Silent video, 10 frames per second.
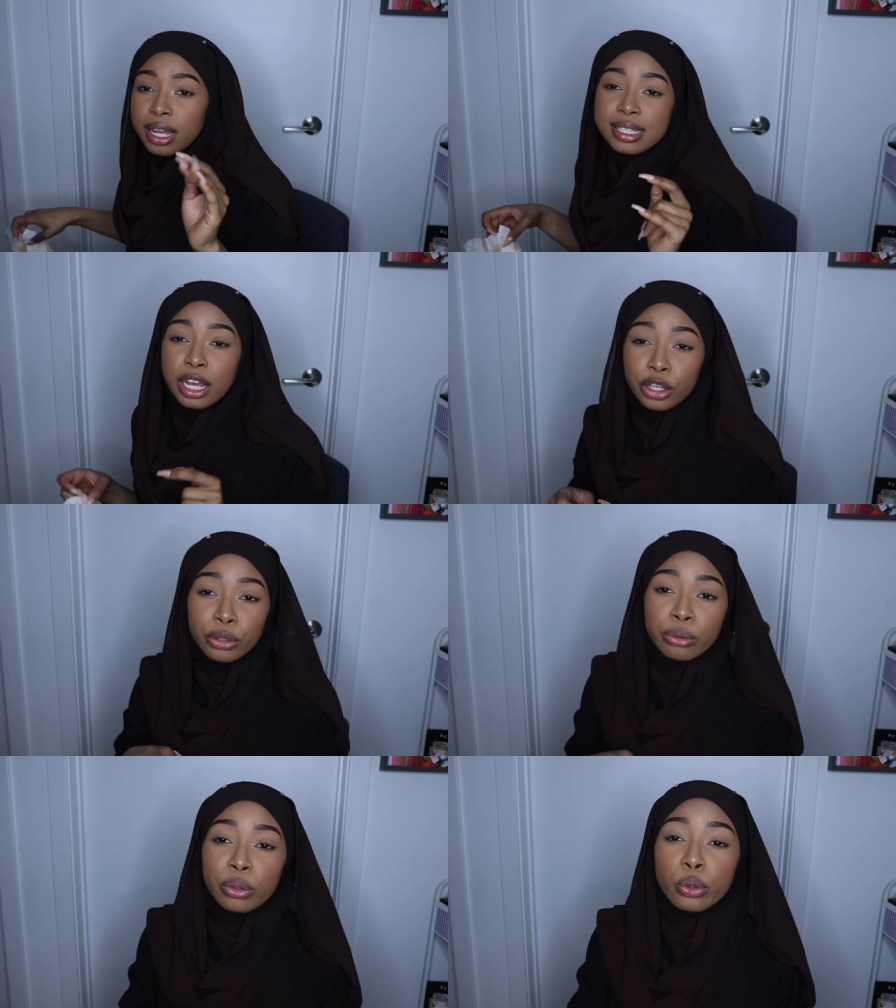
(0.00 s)
It's not
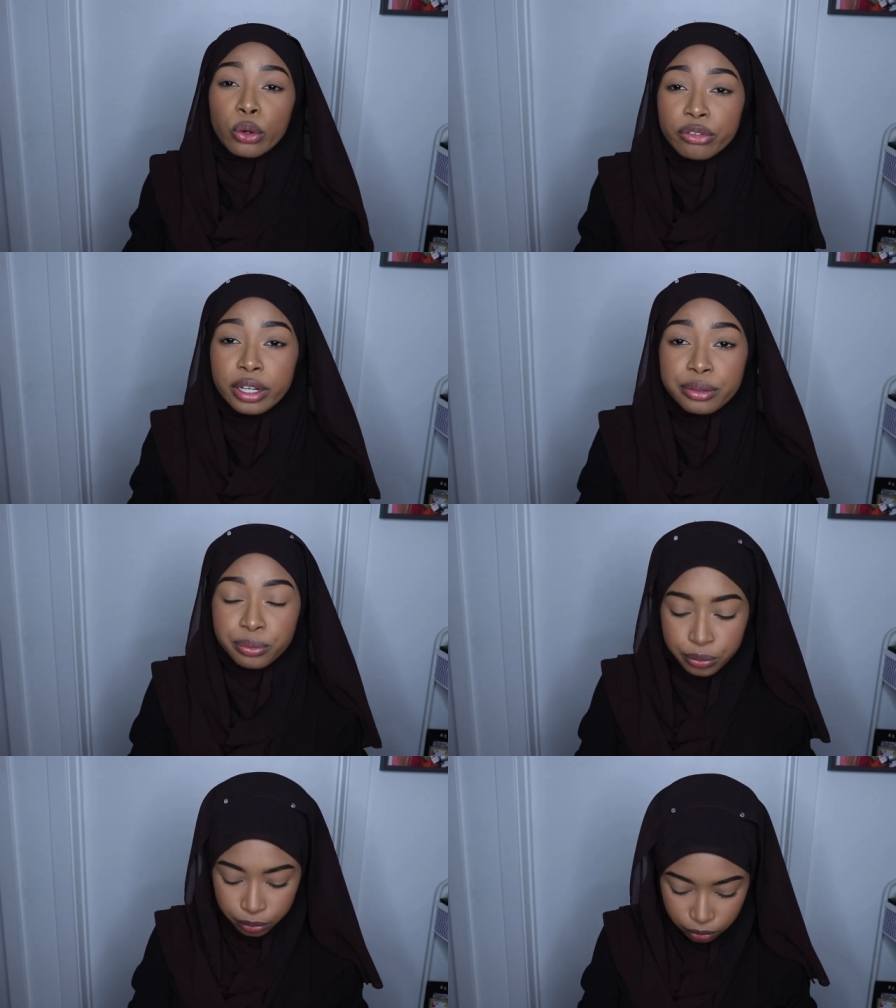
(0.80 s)
cute, nor
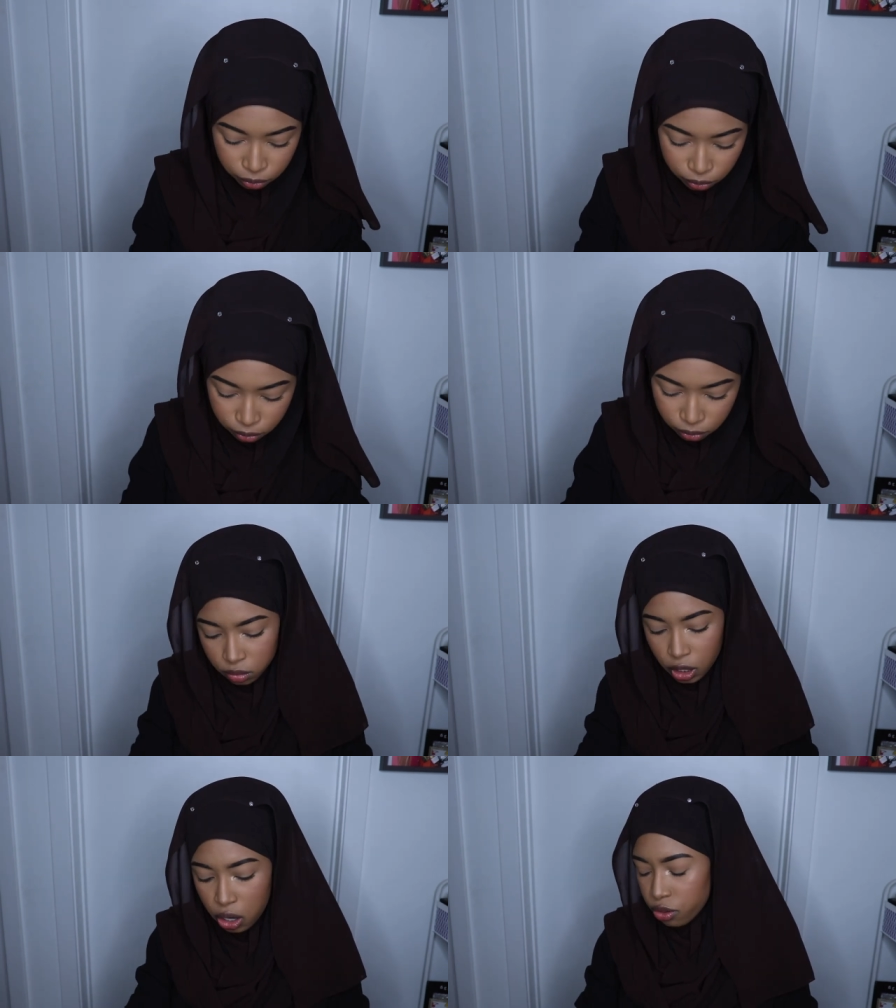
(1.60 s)
fun.
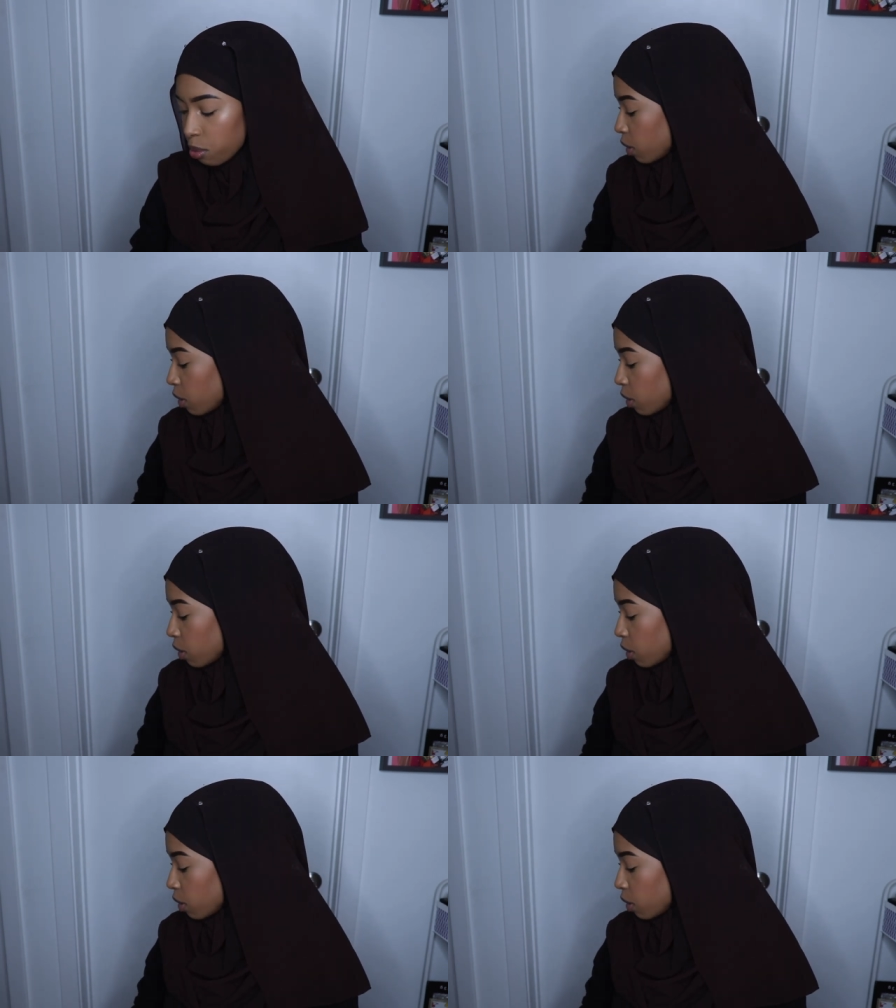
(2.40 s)
Oh, the